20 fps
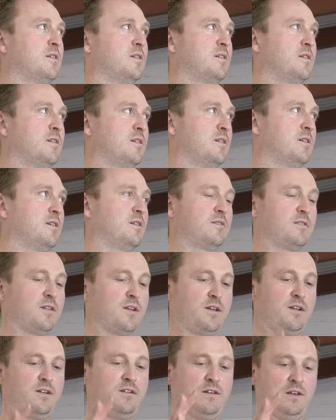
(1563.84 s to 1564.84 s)
Yeah. It's
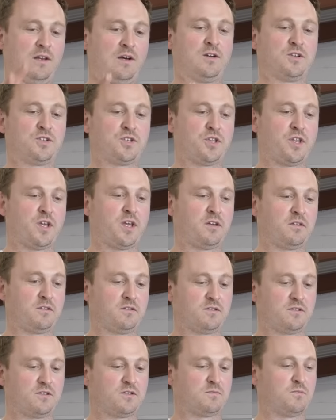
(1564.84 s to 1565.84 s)
like large thing,
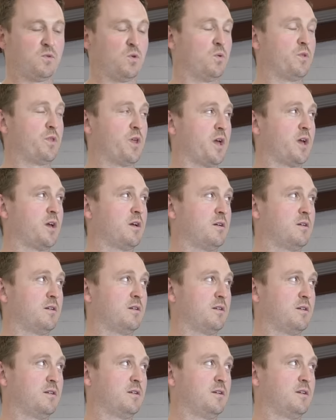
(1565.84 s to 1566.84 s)
small thing.
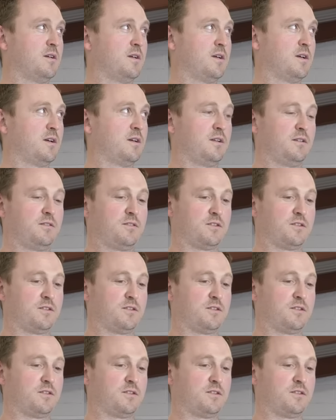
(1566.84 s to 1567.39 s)
It